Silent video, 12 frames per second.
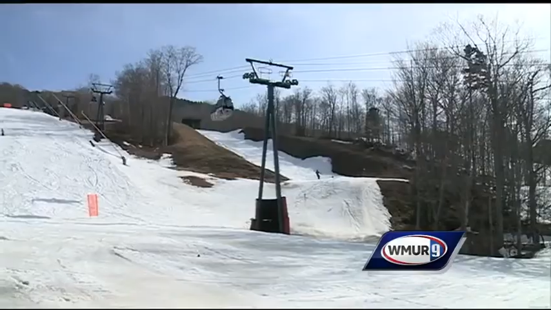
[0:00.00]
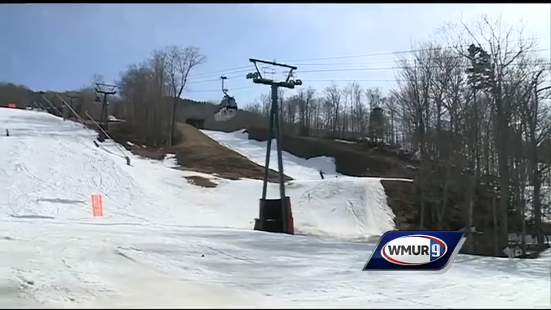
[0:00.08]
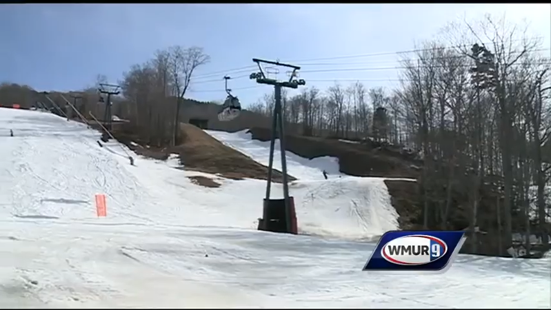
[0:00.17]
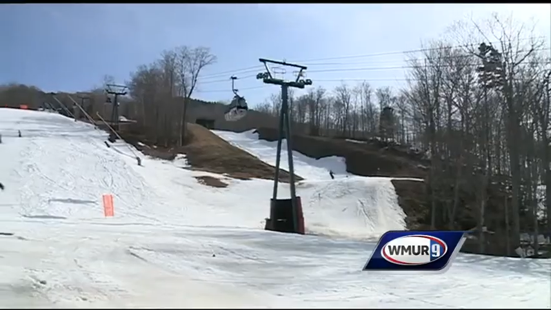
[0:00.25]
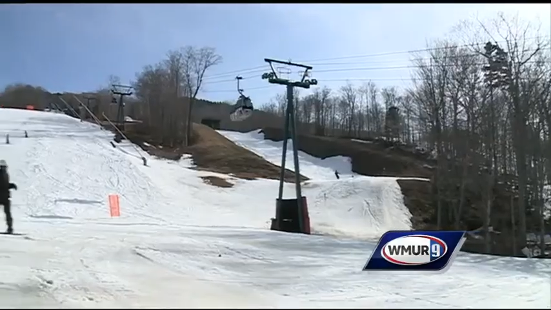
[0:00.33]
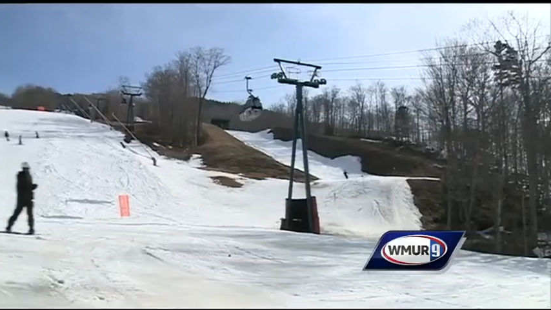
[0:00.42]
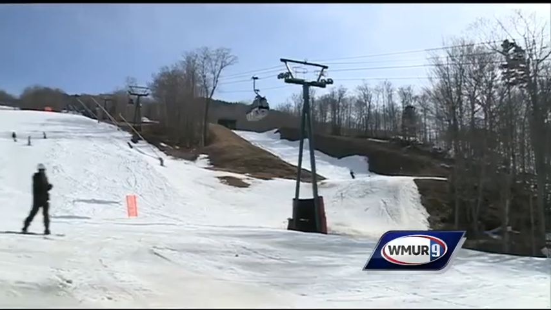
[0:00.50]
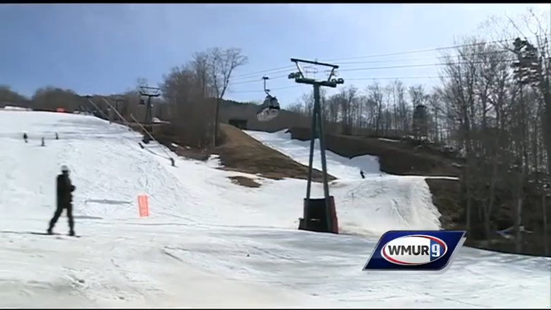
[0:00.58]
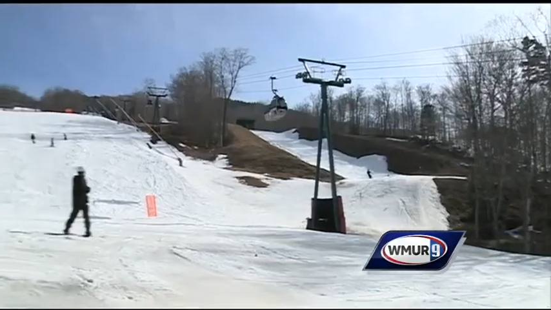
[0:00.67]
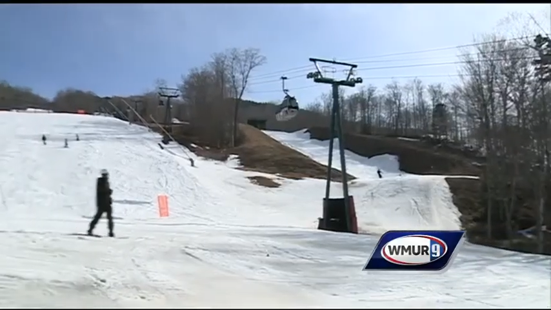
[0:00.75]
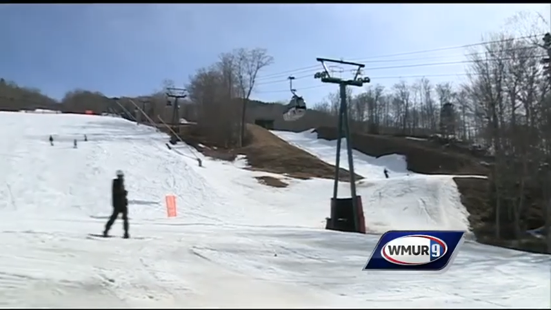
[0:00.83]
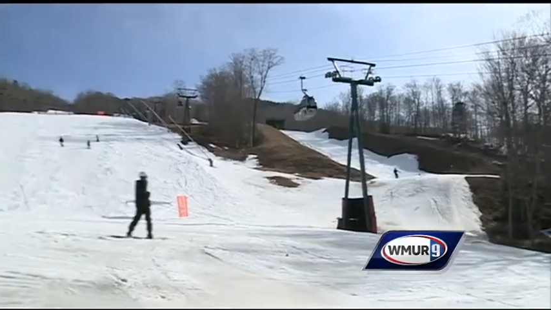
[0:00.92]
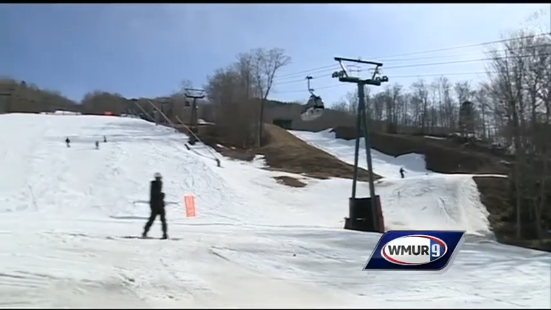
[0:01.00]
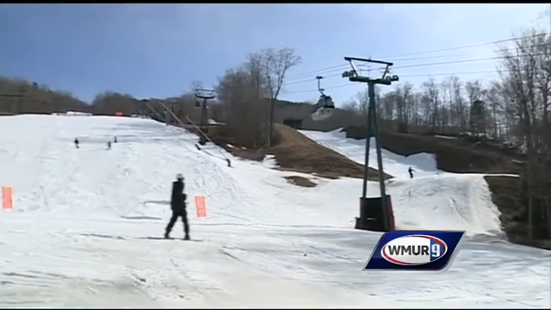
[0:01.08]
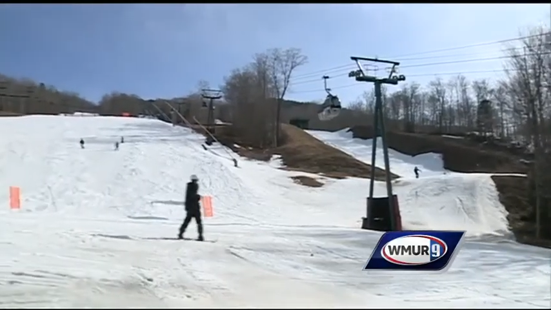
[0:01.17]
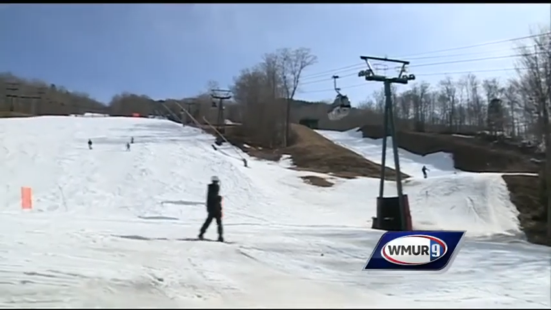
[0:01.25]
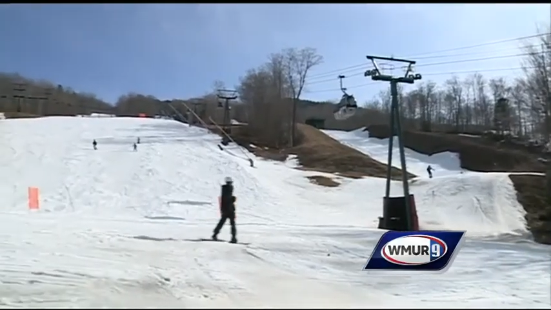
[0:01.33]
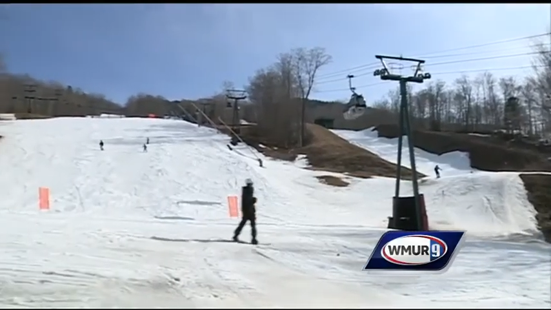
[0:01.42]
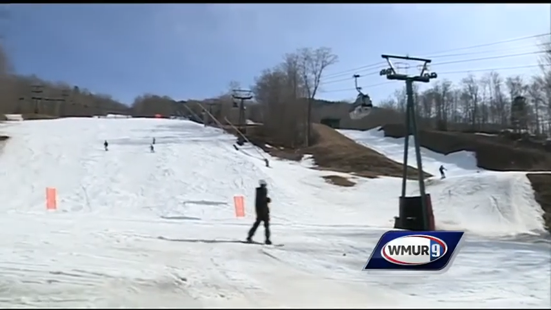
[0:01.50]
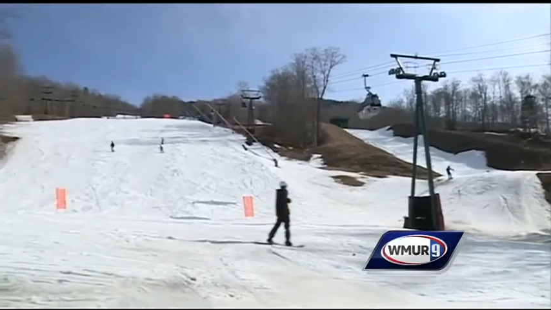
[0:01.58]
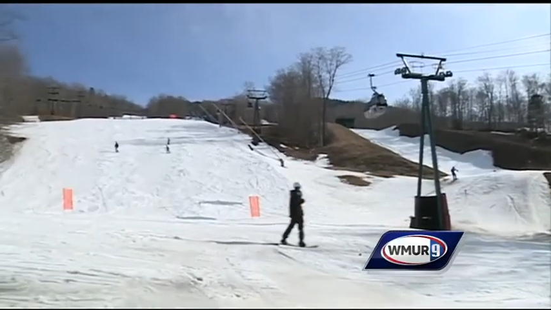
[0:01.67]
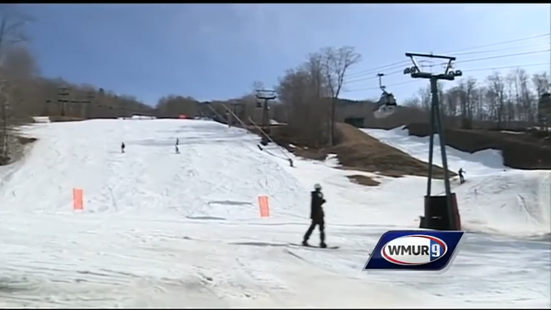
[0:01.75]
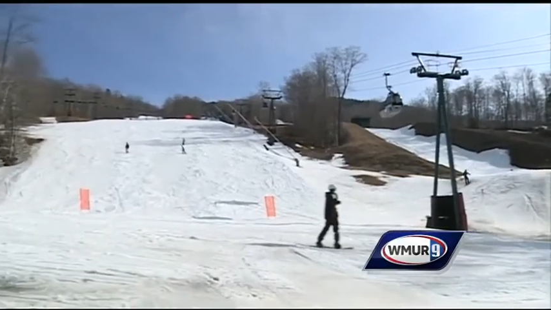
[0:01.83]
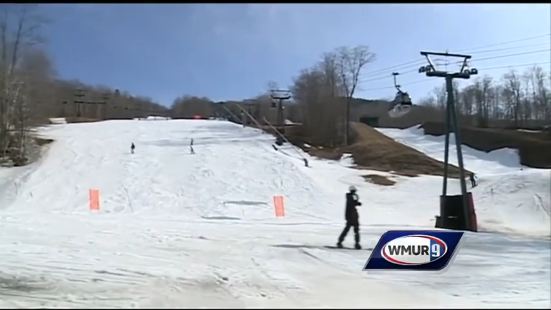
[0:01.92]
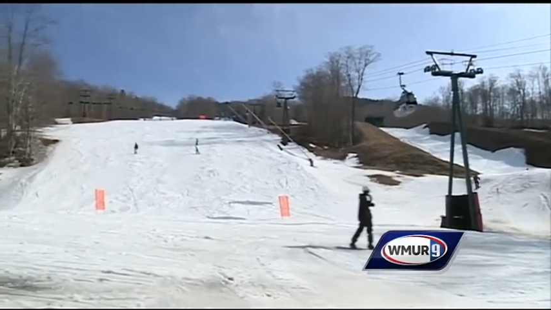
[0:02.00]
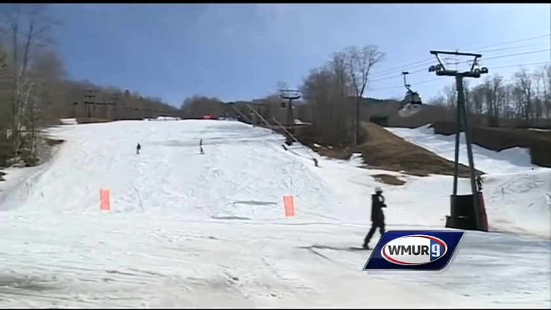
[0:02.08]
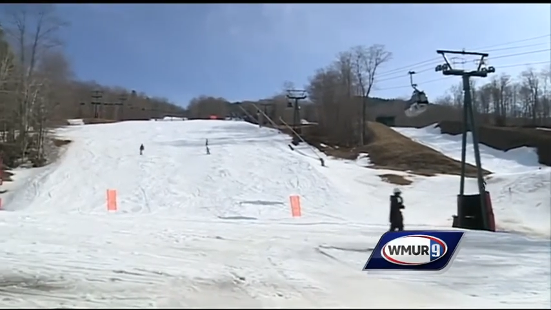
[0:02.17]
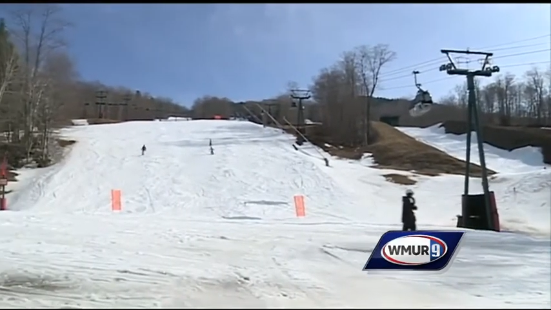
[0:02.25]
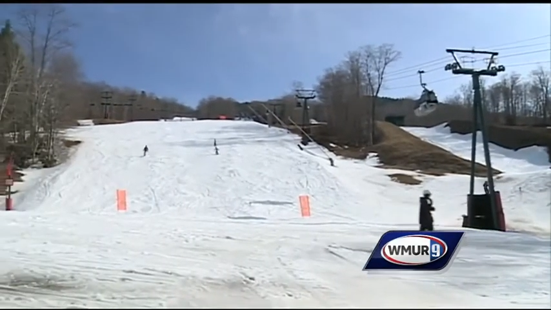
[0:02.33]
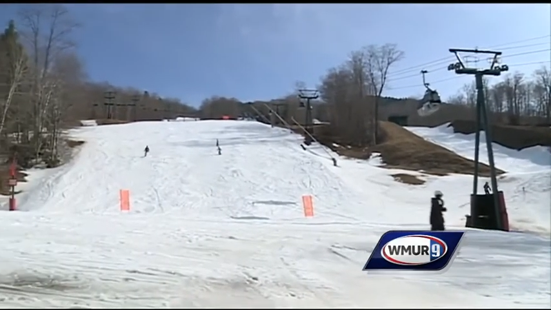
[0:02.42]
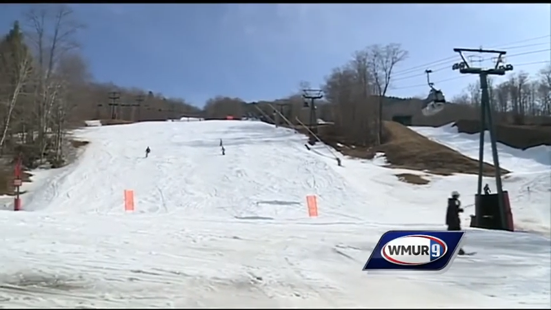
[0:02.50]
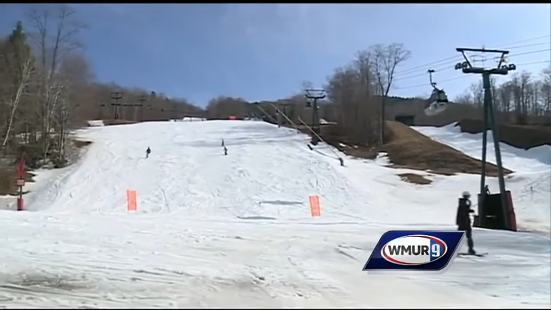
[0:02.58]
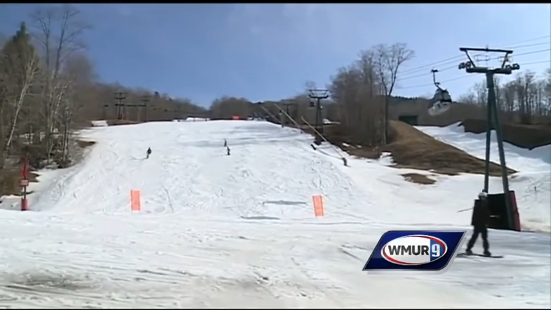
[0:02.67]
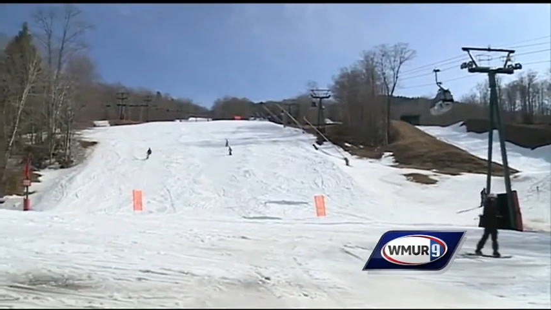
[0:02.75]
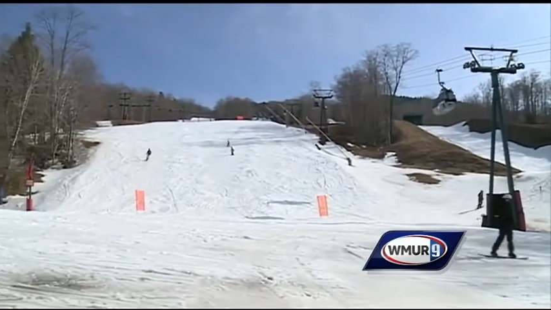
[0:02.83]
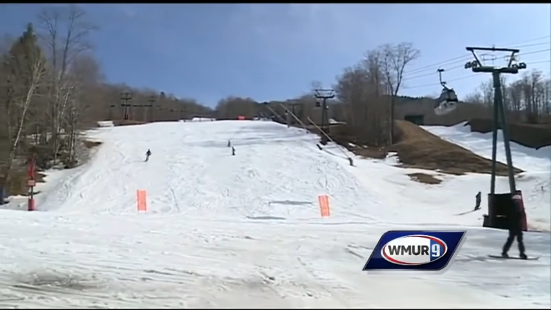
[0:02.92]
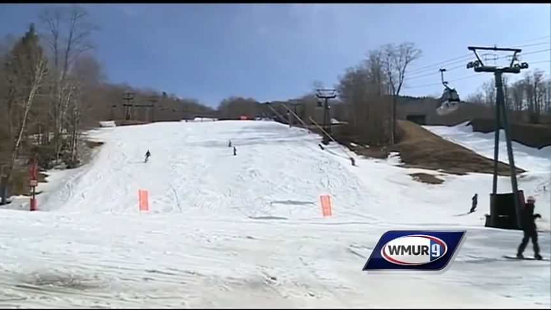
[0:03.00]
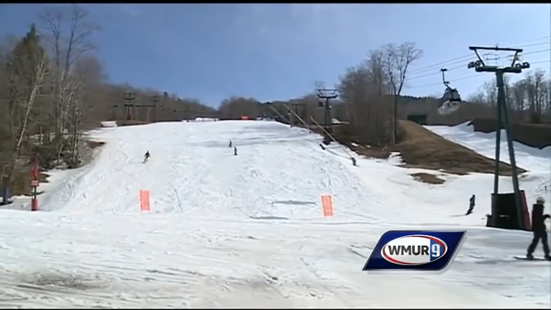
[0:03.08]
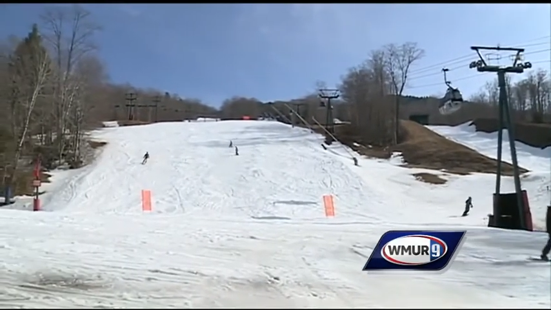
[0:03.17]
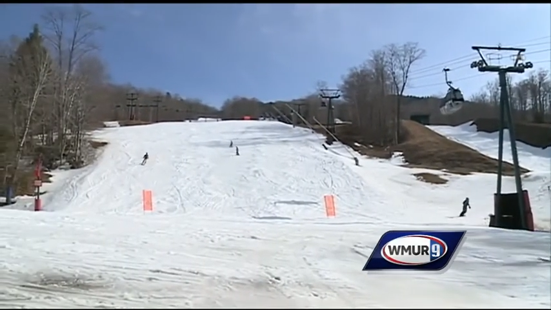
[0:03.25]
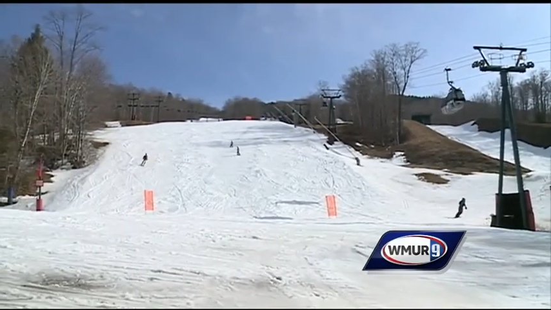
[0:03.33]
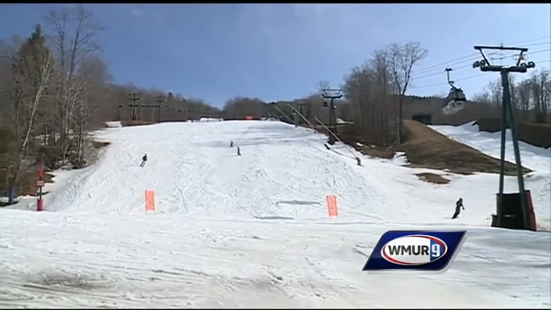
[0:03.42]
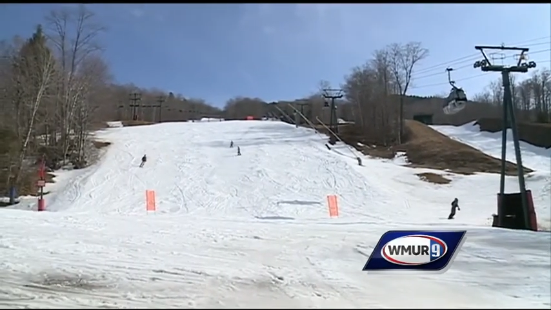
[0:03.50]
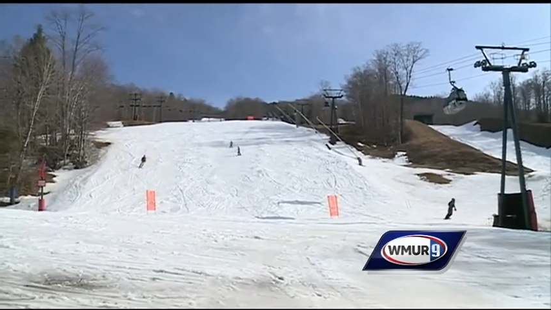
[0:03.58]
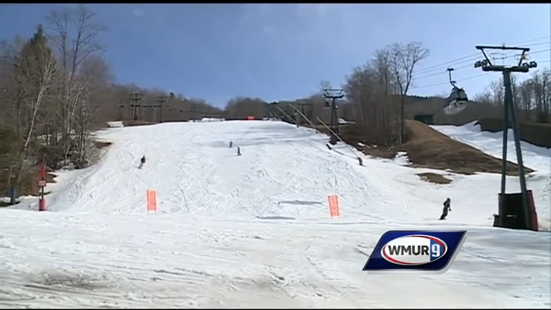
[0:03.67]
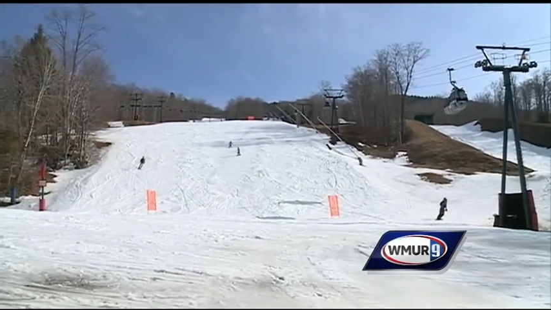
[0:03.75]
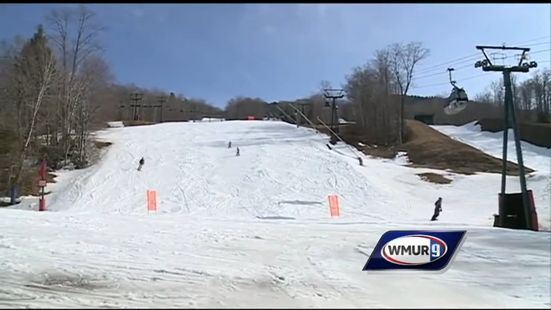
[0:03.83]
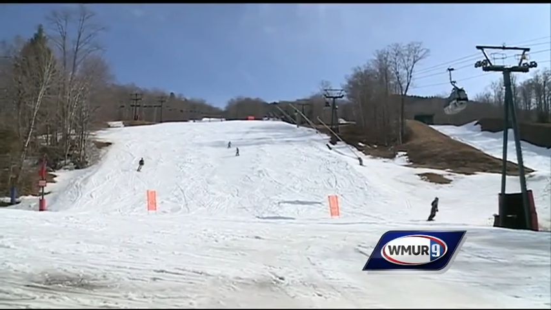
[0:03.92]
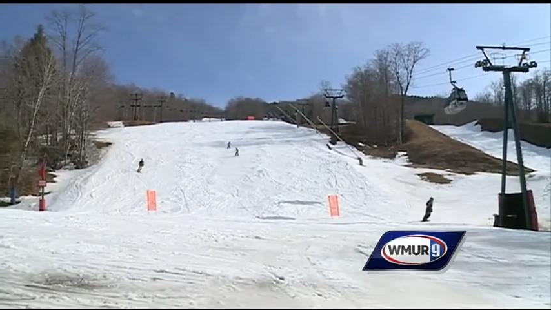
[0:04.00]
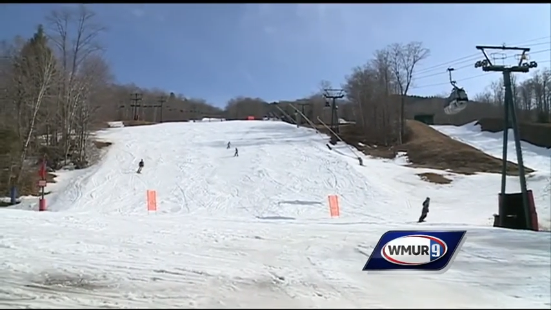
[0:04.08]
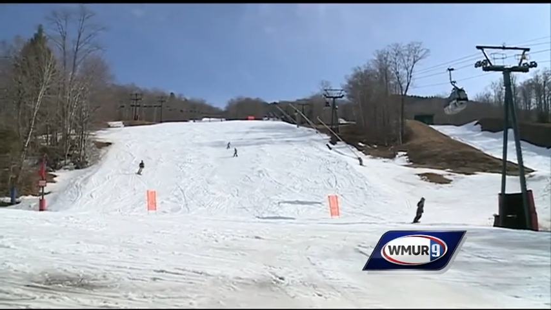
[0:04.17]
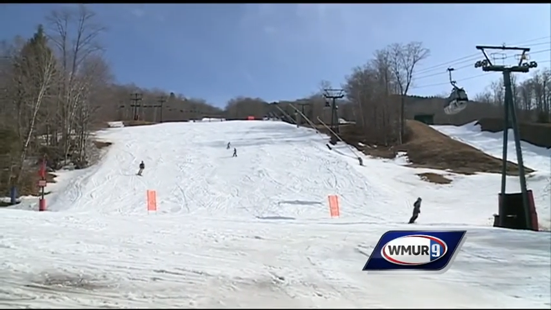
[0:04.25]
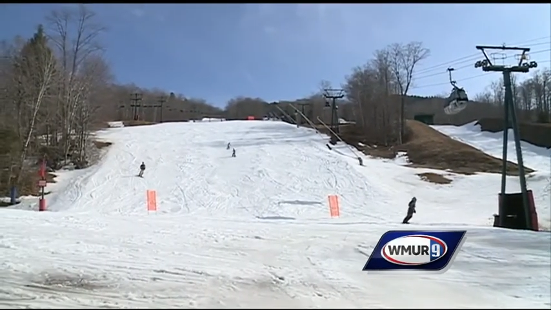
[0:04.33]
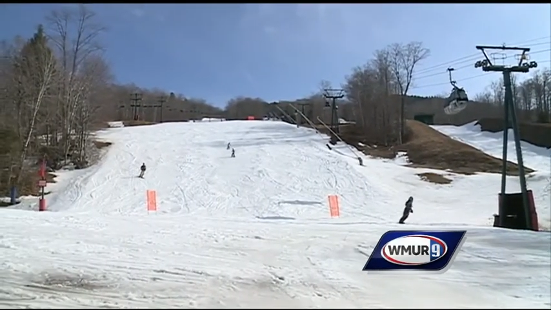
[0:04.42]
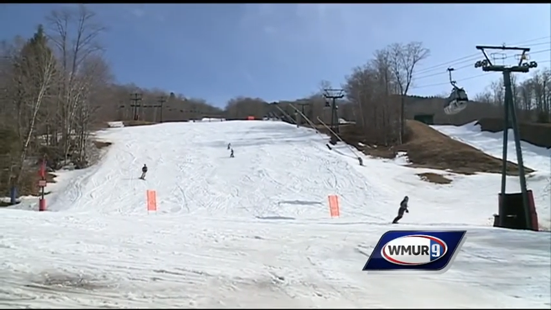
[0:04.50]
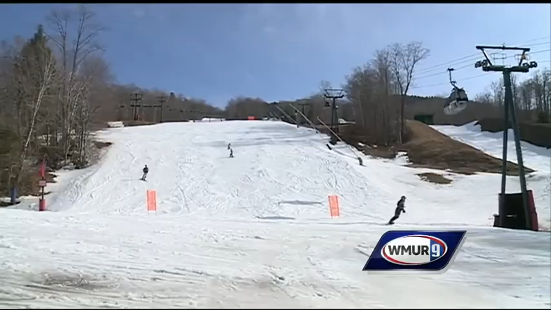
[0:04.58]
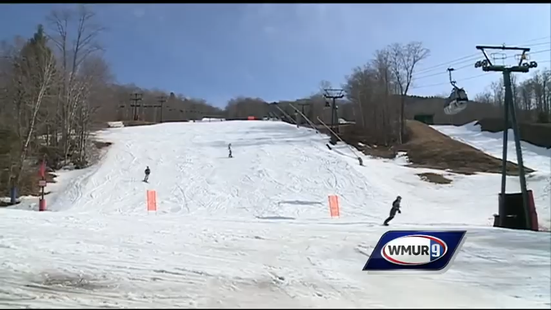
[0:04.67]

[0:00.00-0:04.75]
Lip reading: (no speaker visible)